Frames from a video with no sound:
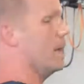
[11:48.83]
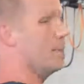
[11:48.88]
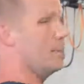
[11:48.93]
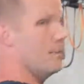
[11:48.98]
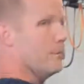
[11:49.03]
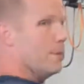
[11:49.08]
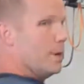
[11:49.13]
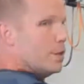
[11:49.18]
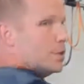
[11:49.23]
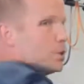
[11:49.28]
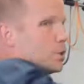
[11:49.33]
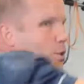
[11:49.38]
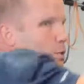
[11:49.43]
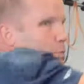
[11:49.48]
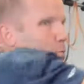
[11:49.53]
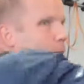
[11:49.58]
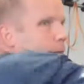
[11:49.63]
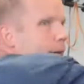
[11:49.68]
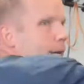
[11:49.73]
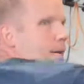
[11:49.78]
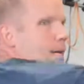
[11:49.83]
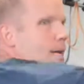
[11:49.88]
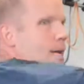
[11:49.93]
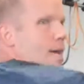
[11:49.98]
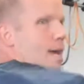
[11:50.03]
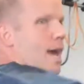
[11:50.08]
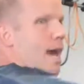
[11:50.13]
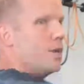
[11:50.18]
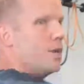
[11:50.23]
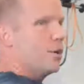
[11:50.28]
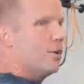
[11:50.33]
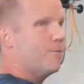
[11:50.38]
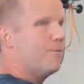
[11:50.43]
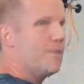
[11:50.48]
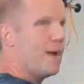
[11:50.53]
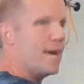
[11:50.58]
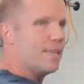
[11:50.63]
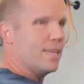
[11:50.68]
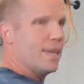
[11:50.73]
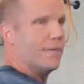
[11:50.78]
and move my shoulder blade? And you'll
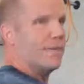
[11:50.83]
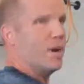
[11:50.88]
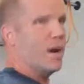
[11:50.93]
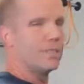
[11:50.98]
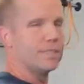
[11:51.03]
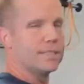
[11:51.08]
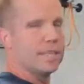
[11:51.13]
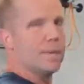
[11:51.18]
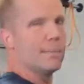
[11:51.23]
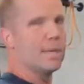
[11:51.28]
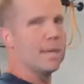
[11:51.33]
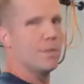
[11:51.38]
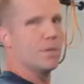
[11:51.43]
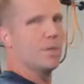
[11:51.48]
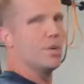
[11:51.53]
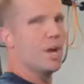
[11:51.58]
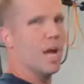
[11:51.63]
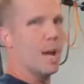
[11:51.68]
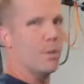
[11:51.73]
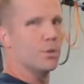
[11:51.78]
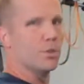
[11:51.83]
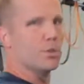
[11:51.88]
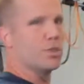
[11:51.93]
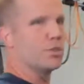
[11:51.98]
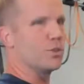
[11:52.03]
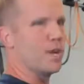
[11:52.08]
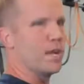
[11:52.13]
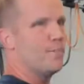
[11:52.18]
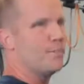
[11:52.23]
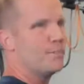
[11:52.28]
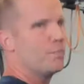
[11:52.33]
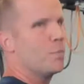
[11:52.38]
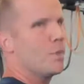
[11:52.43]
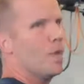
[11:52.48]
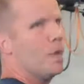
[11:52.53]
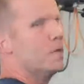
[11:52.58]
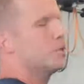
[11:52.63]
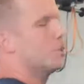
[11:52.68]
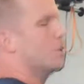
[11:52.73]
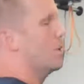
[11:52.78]
find that you have a hard time keeping your elbows straight.
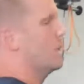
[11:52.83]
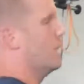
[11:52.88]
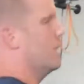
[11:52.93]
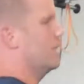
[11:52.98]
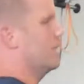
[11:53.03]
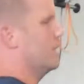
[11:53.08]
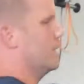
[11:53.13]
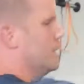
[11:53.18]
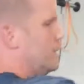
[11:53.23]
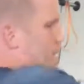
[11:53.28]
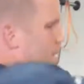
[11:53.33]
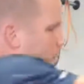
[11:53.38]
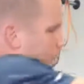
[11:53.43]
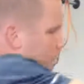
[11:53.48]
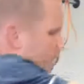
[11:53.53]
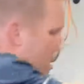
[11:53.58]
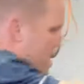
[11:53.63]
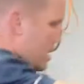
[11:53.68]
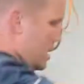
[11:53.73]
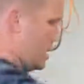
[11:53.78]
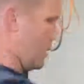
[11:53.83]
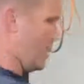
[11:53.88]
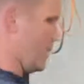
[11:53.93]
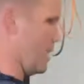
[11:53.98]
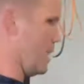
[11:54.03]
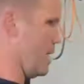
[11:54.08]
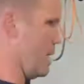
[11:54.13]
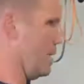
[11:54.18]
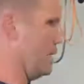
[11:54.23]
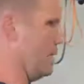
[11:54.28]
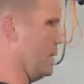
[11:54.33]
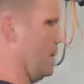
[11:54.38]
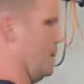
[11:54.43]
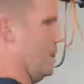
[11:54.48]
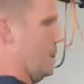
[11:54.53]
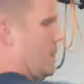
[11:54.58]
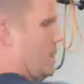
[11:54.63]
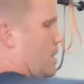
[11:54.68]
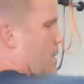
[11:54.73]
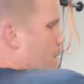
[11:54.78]
So everything stays straight around
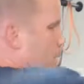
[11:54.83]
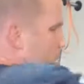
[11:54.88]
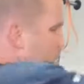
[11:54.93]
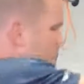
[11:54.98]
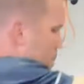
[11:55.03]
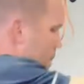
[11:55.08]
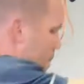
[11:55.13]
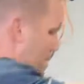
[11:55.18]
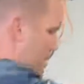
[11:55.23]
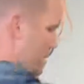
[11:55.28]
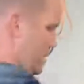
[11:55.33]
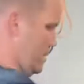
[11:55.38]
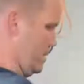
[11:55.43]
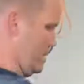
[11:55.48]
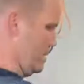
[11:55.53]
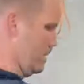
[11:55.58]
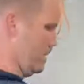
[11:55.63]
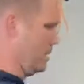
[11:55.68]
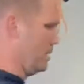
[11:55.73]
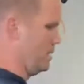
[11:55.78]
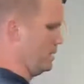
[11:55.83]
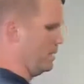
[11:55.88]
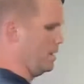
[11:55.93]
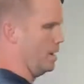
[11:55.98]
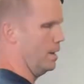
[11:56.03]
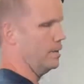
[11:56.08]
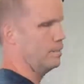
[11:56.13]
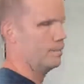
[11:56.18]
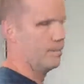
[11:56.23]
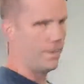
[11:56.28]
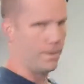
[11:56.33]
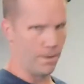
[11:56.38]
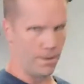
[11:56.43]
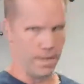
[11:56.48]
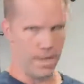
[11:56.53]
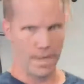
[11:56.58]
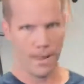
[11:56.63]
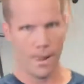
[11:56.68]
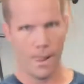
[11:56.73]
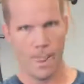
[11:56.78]
there,
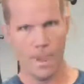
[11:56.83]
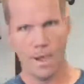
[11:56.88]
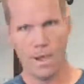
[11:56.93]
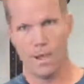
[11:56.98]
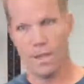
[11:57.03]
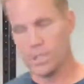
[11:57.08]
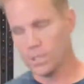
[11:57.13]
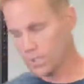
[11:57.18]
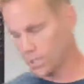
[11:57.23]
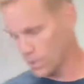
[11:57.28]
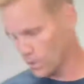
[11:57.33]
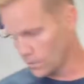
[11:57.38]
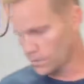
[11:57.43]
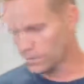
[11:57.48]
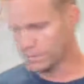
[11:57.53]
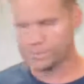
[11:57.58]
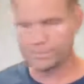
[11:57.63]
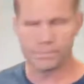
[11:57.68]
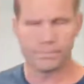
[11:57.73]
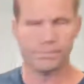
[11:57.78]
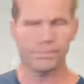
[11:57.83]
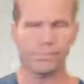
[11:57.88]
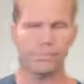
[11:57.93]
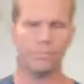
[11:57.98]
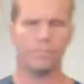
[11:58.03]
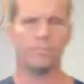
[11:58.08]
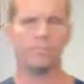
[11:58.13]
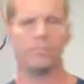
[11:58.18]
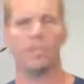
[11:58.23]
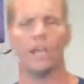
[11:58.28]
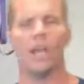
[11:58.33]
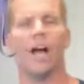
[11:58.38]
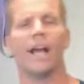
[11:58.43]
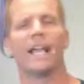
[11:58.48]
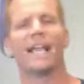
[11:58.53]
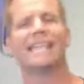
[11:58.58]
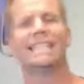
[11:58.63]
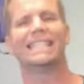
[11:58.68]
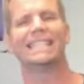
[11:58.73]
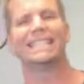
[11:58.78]
okay? So
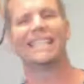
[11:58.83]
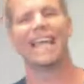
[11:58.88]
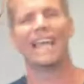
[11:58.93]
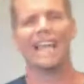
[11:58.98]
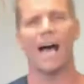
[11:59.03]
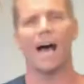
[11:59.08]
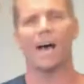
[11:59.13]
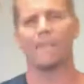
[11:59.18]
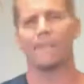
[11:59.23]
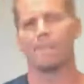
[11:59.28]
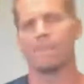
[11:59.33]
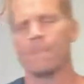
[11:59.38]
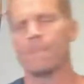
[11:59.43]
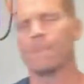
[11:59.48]
again, to stand up,